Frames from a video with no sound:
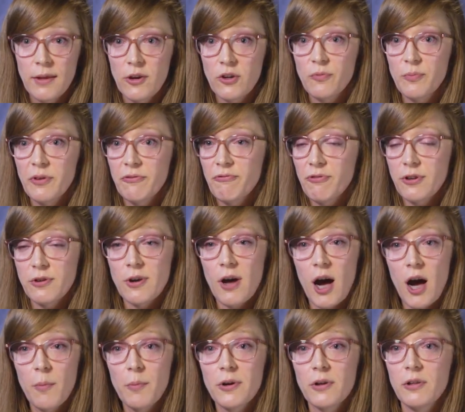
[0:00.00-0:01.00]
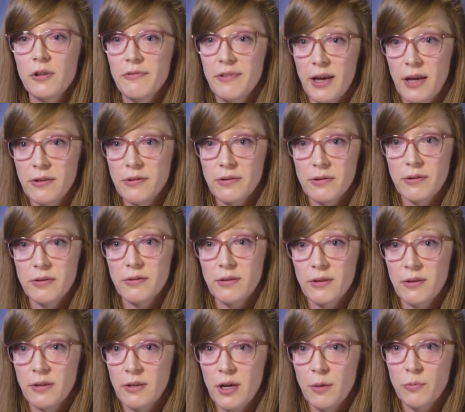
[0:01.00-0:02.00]
there's been phenomenal advances
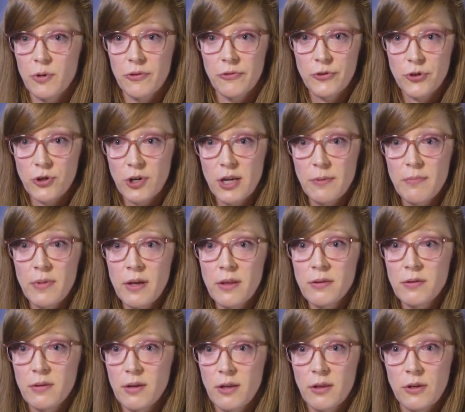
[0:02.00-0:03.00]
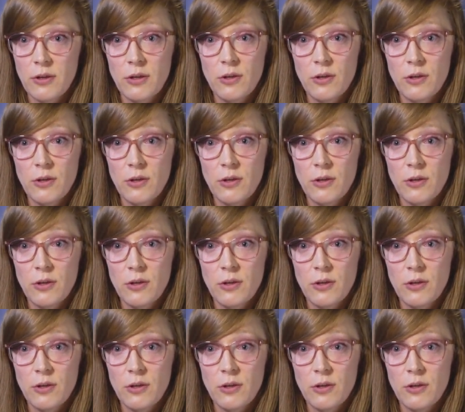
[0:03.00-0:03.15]
in the number of treatments and the